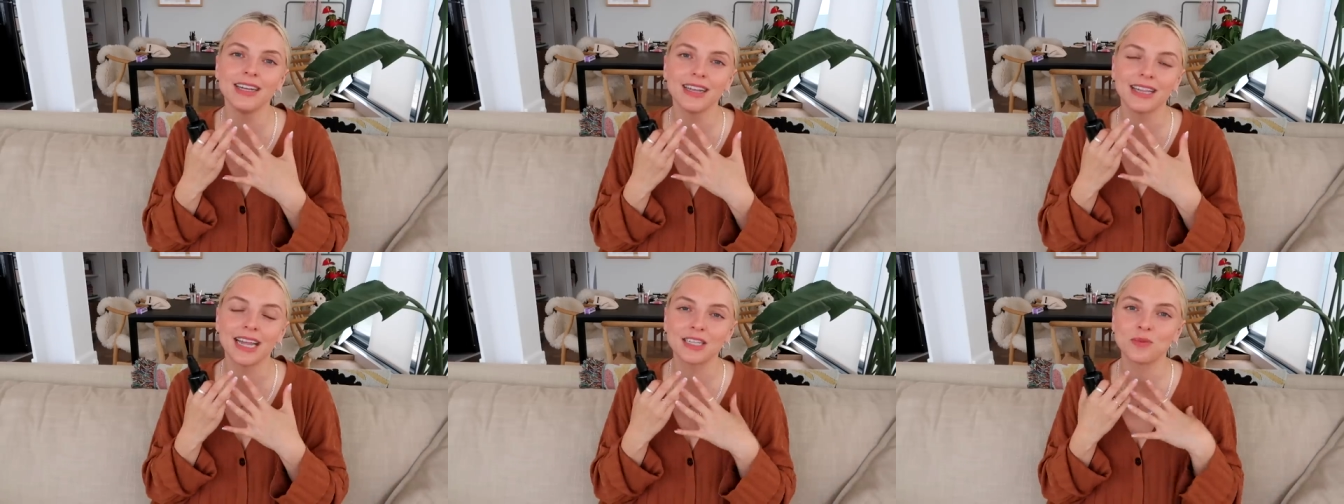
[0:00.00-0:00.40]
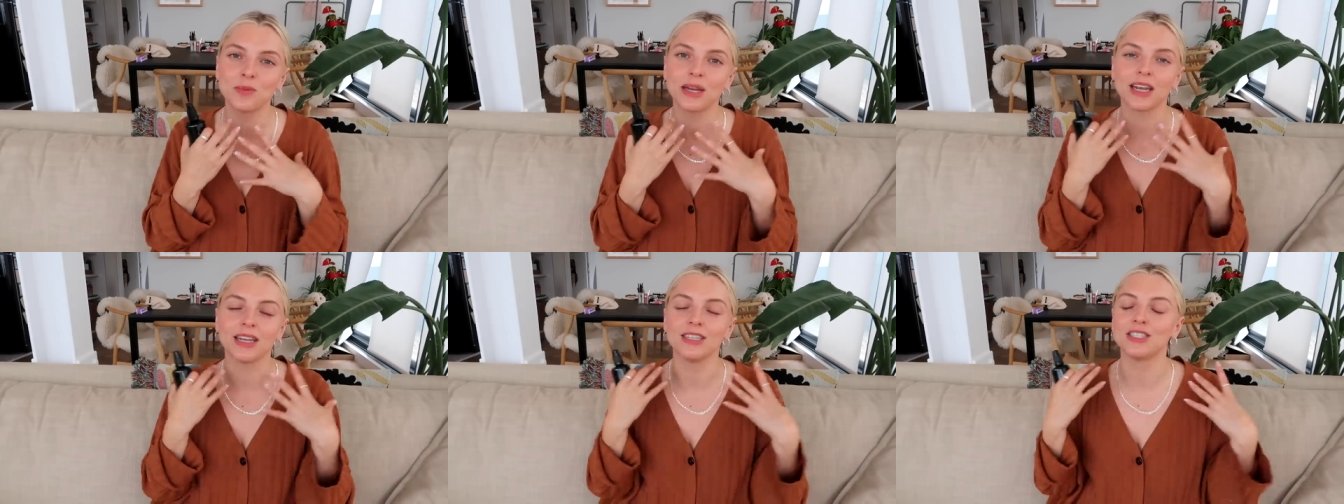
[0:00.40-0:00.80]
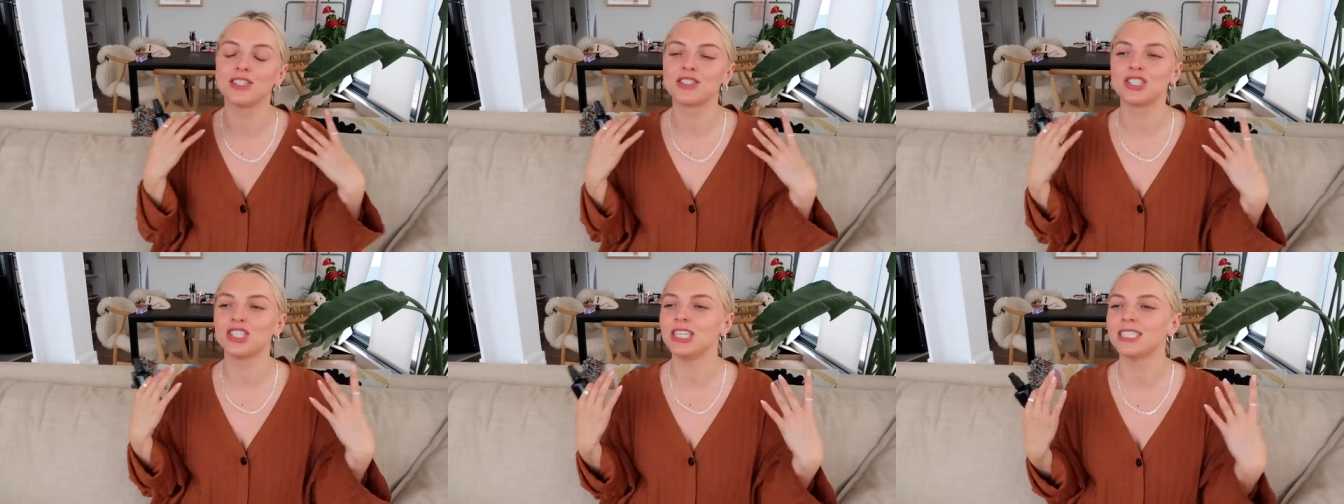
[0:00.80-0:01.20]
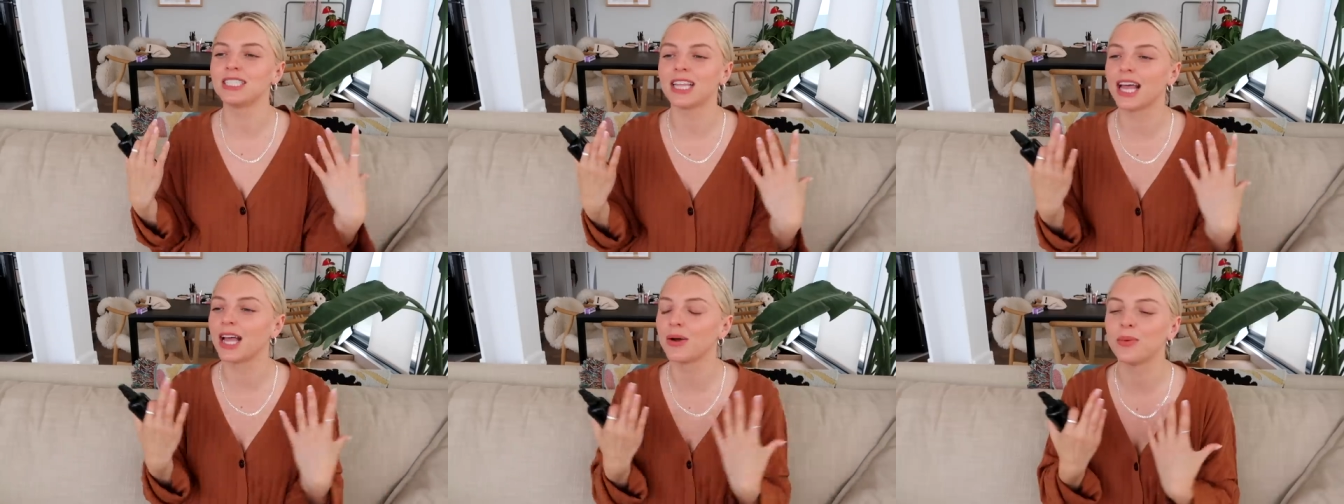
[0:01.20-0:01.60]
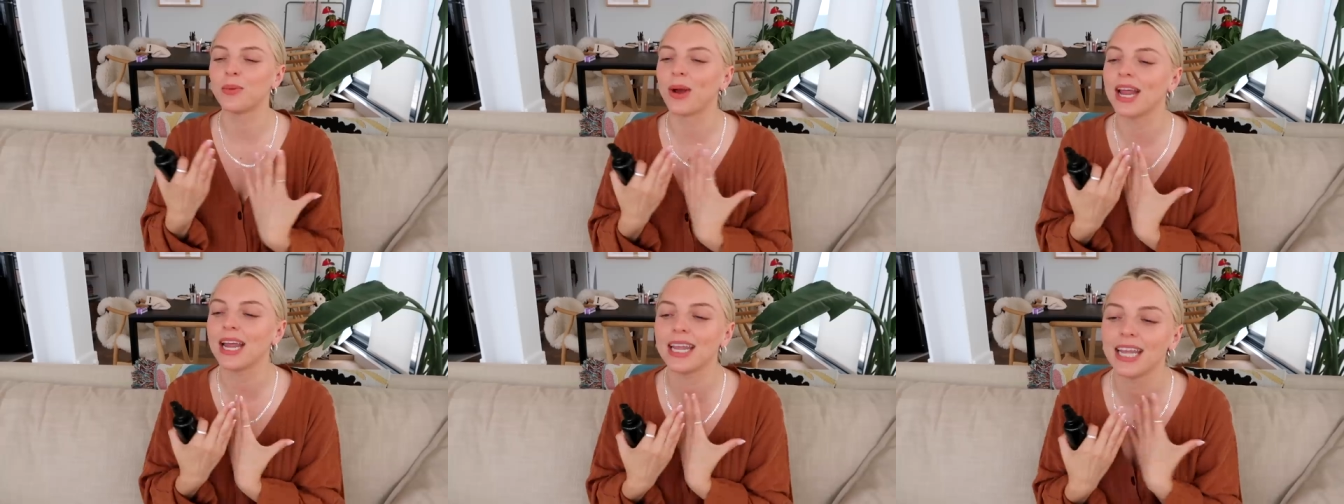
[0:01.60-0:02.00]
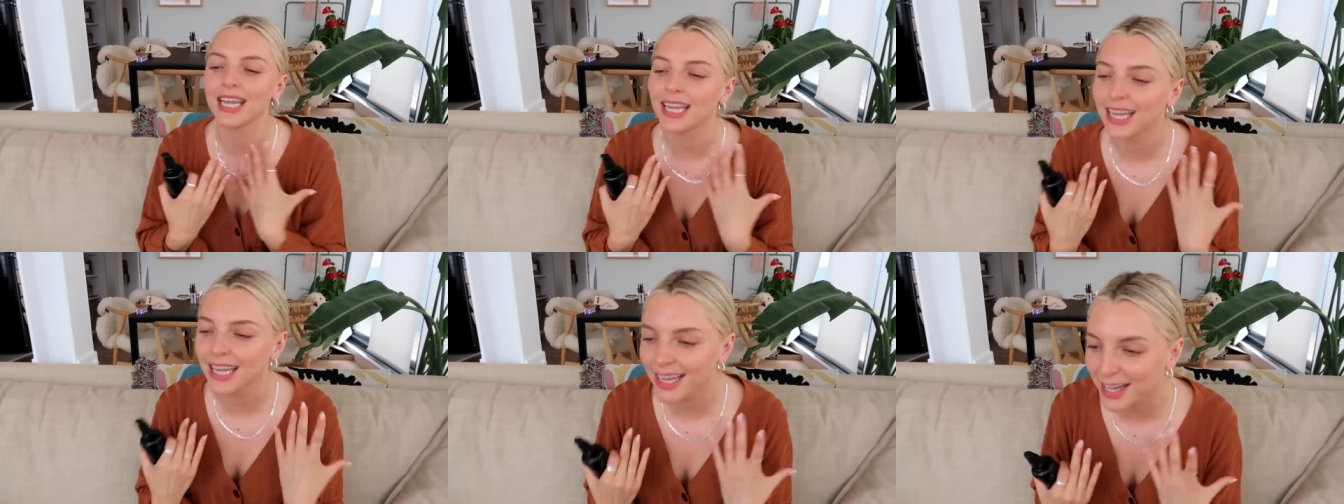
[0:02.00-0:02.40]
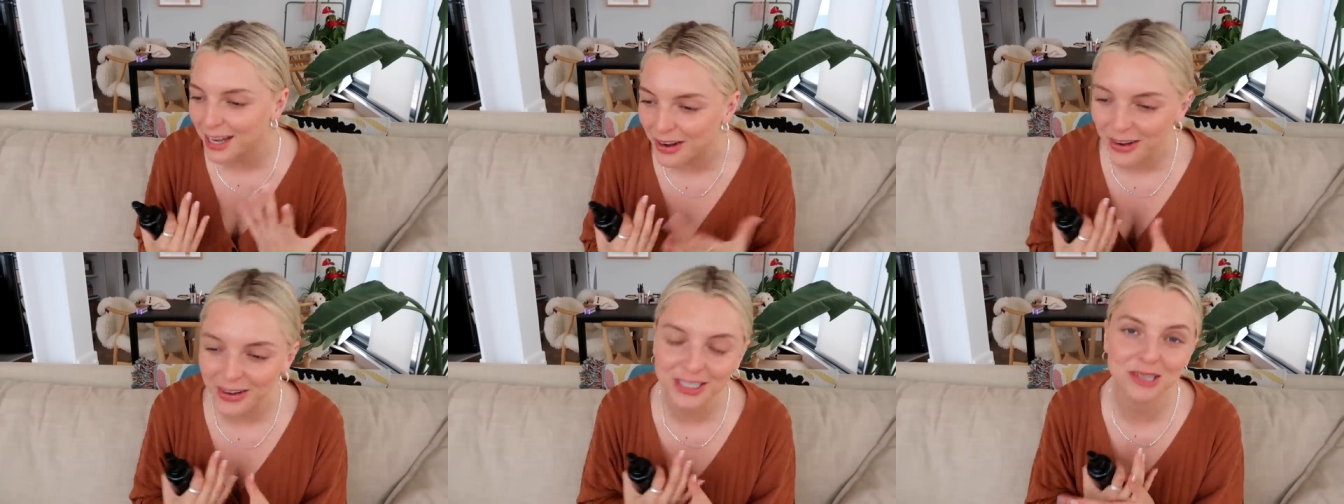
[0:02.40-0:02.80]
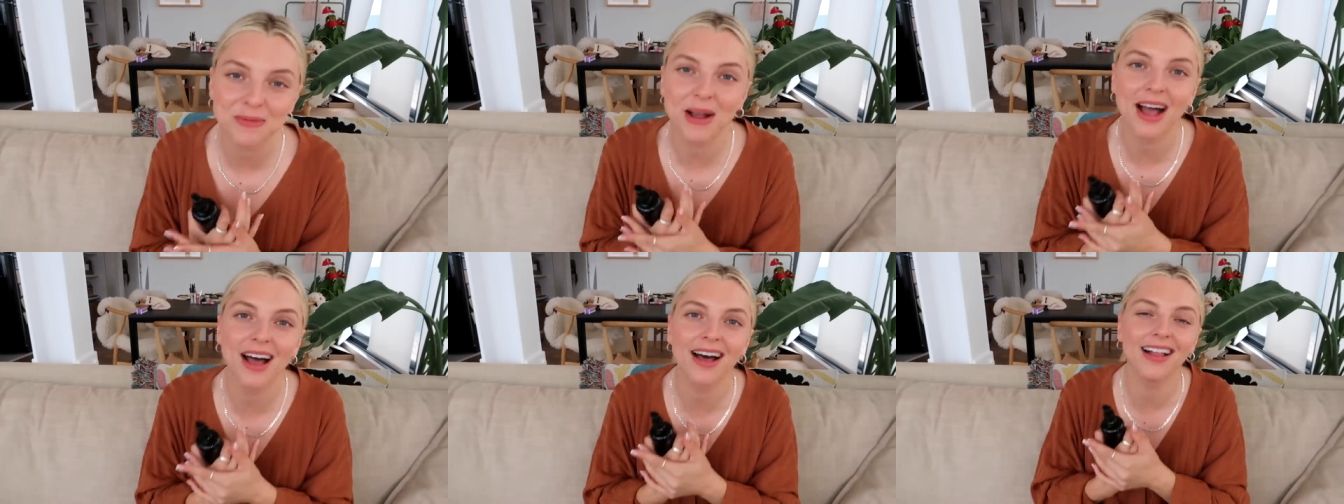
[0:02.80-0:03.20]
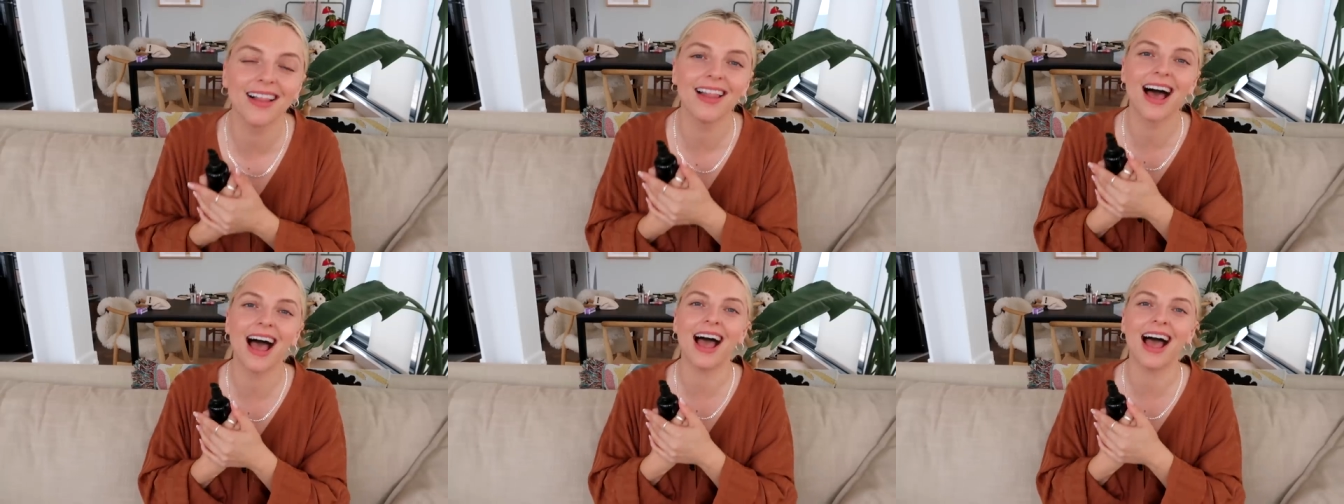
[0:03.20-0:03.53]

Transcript: and that's because she's like a Reiki healer as well,